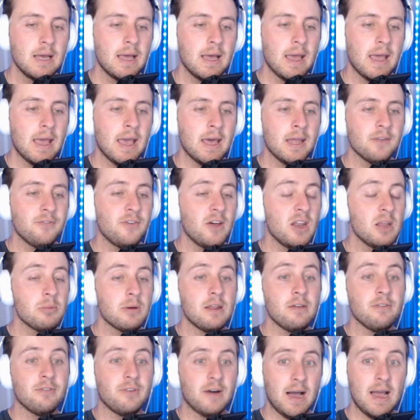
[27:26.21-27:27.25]
And if
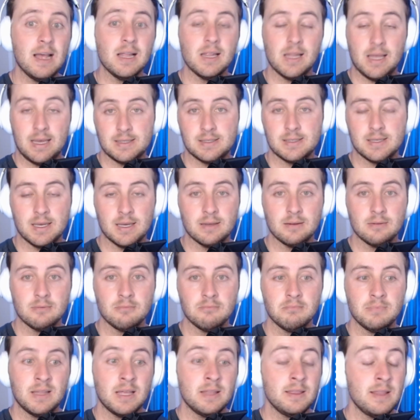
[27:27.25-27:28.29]
anybody violates it,
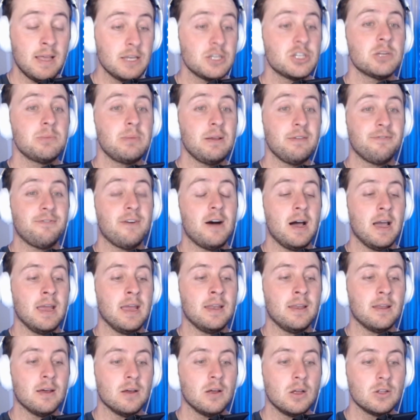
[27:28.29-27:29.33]
then they should be
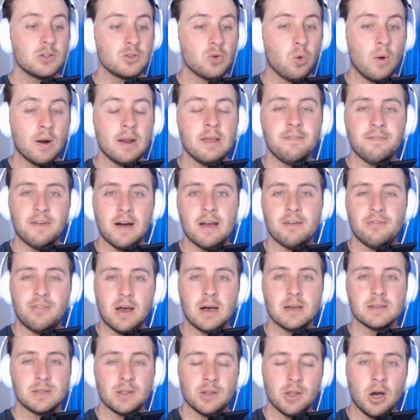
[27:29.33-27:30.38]
fined
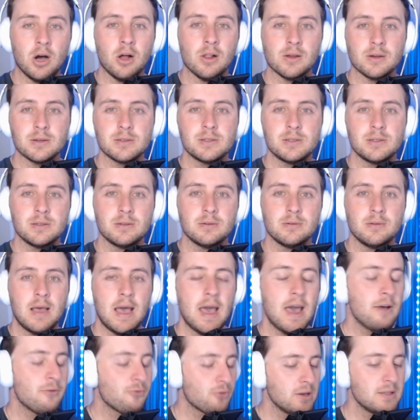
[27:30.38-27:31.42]
$25,000
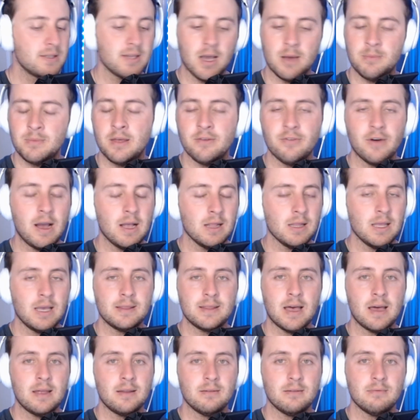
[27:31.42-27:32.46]
every time they violate
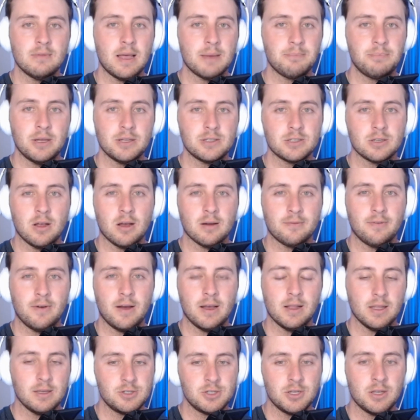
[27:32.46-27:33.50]
that, that pitch clock
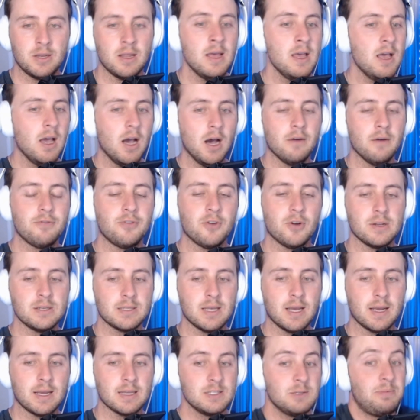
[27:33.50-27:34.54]
violation of 30
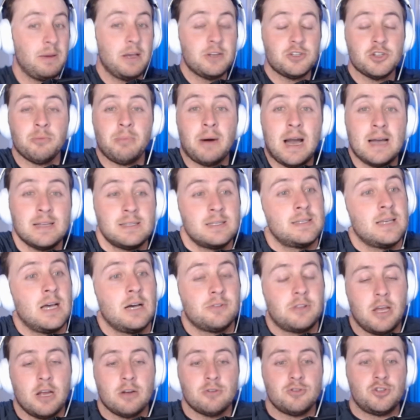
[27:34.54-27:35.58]
seconds. Pedro Baez is
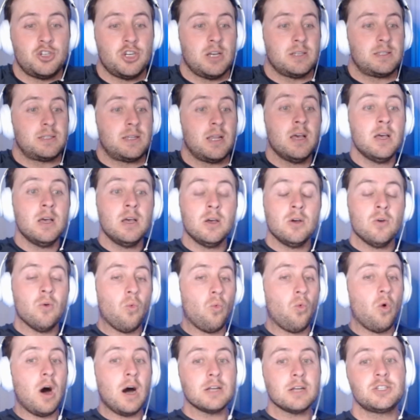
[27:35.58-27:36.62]
out there just
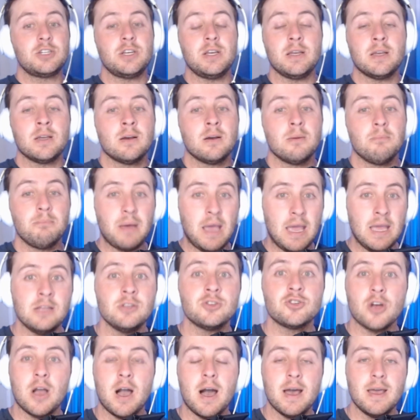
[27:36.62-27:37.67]
watching paint
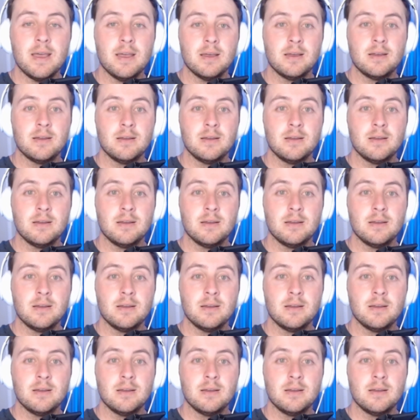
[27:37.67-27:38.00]
dry